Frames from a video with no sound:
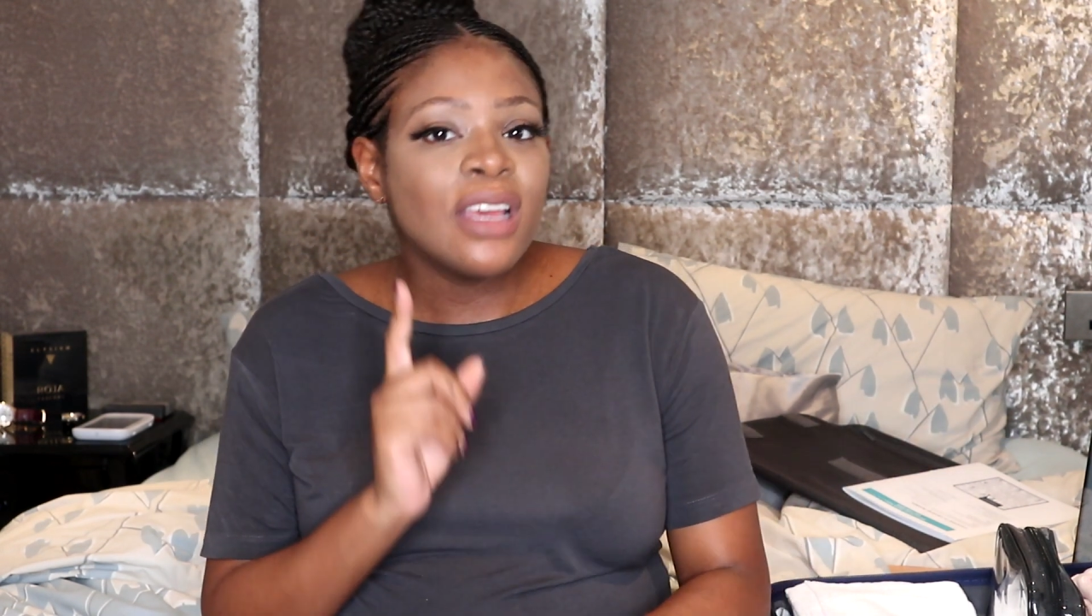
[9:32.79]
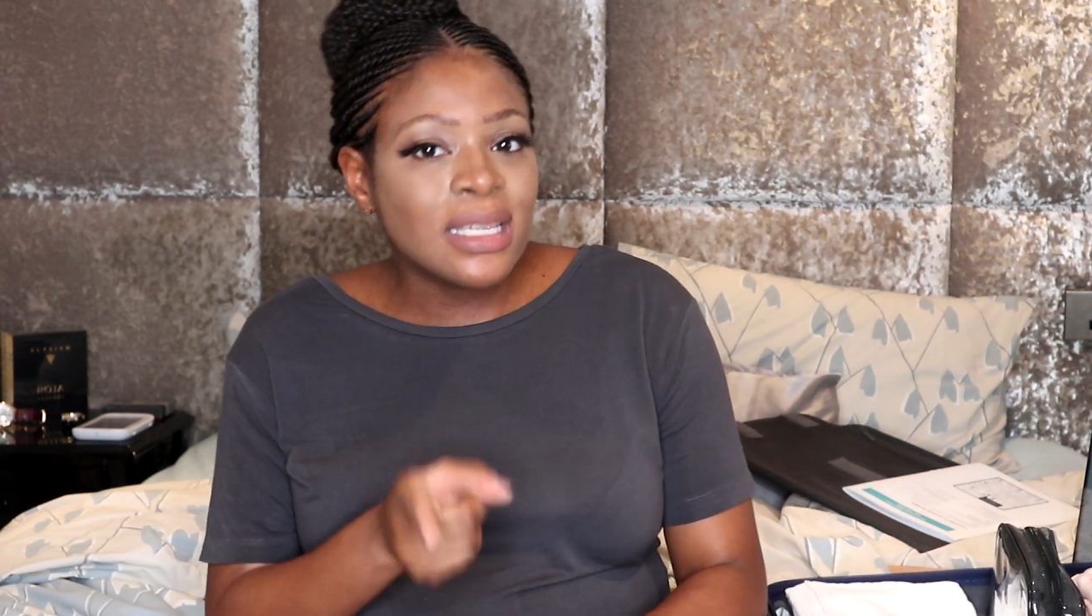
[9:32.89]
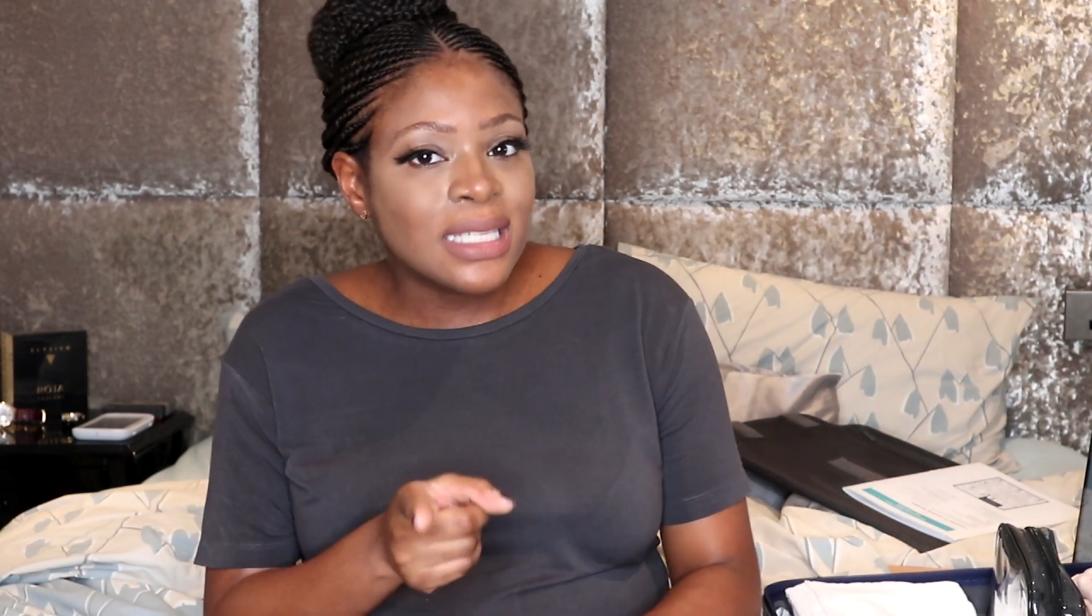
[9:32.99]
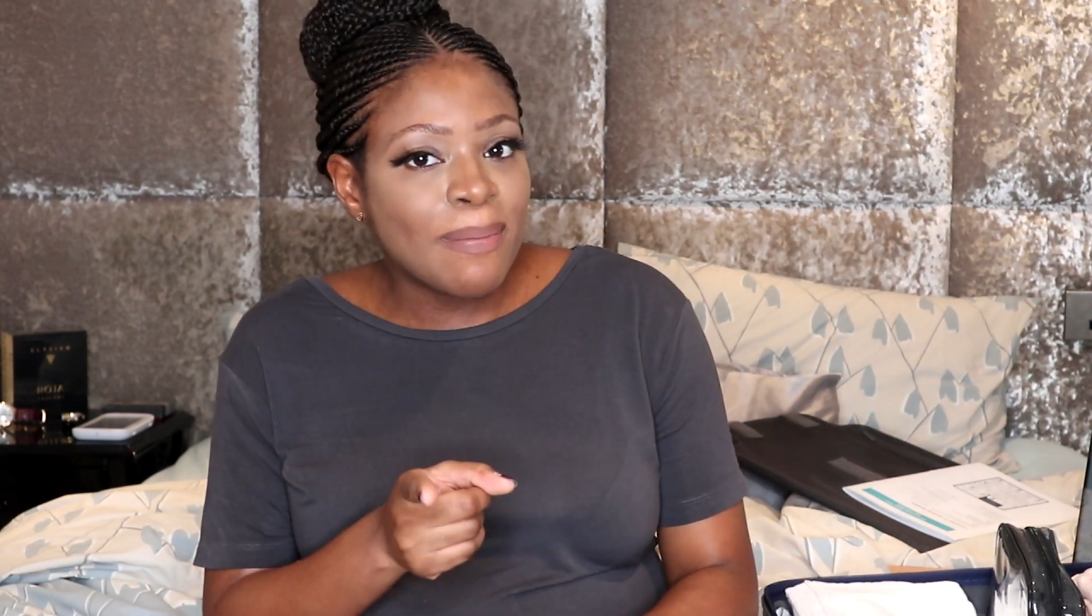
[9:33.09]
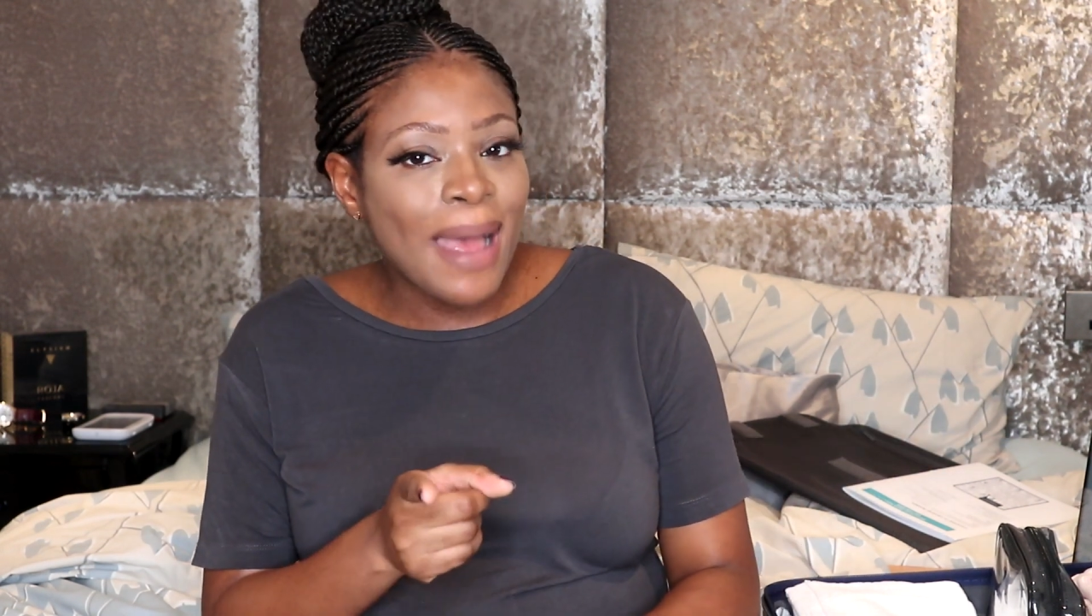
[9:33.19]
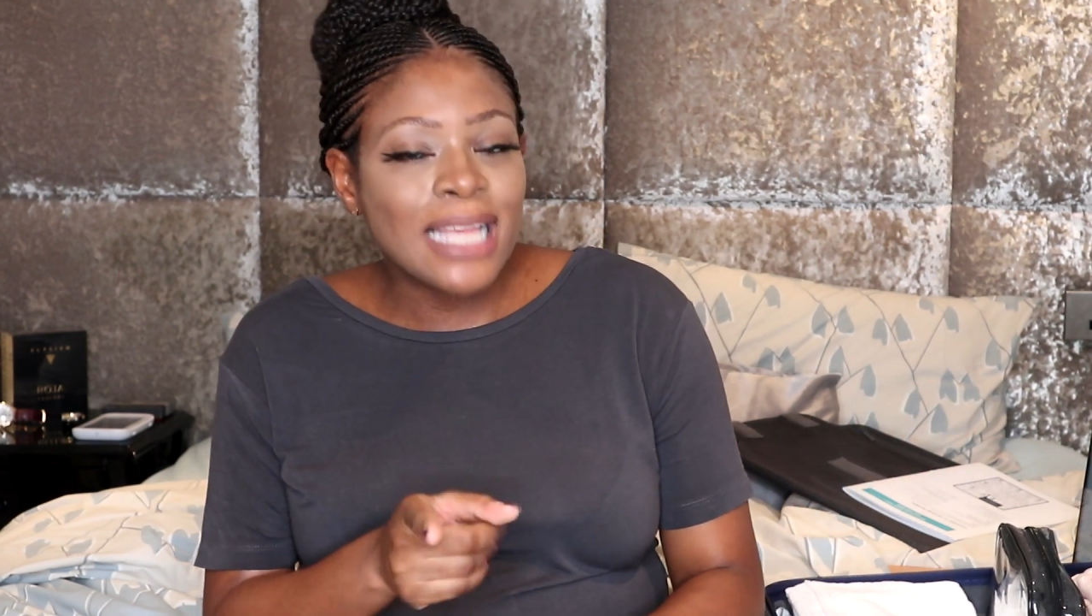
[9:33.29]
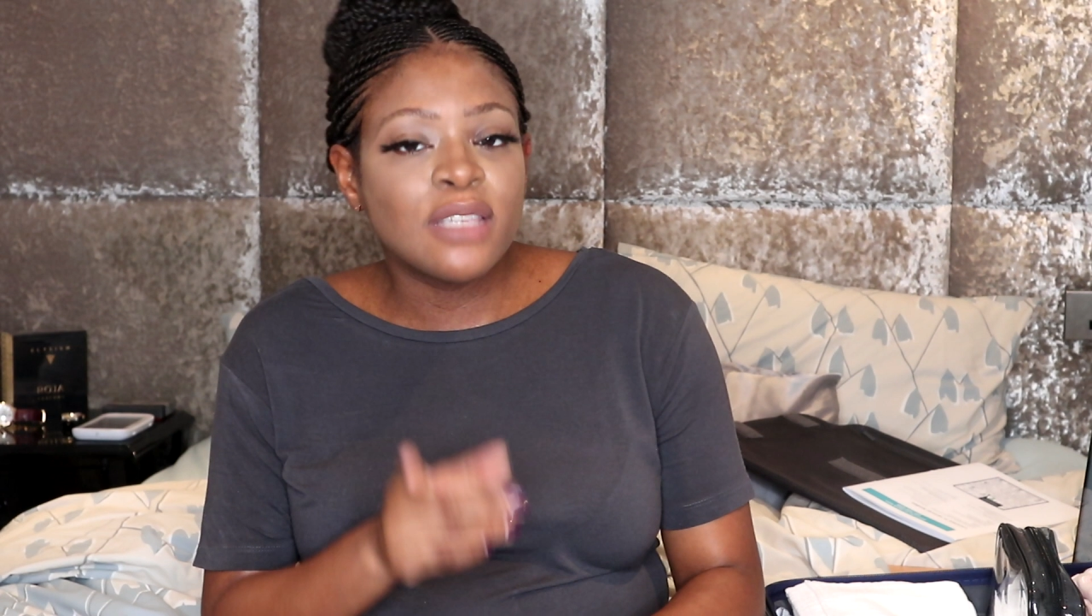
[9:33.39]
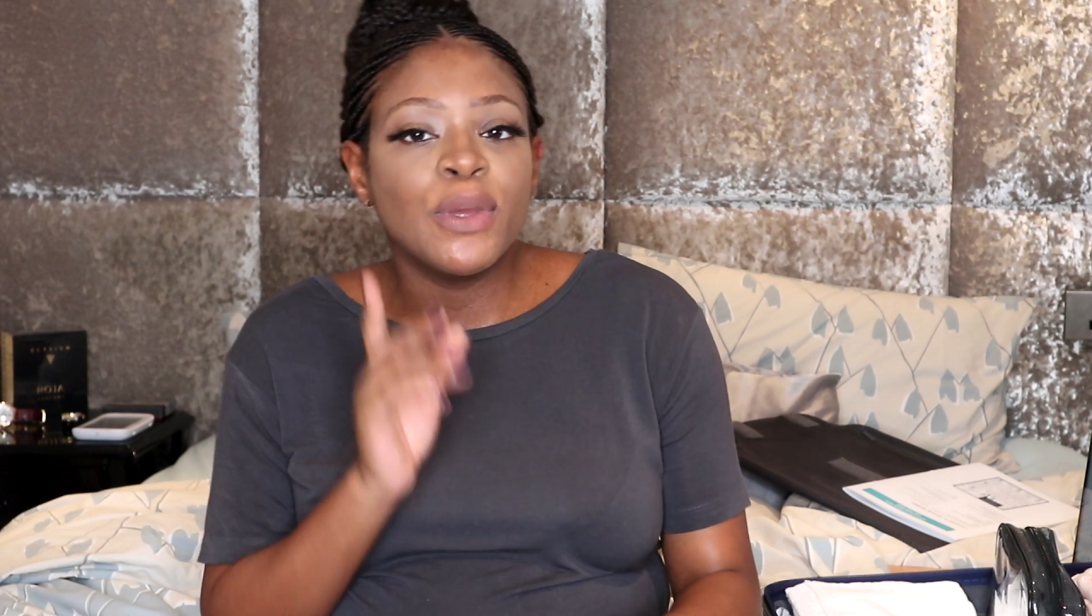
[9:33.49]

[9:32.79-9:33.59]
nursing pads,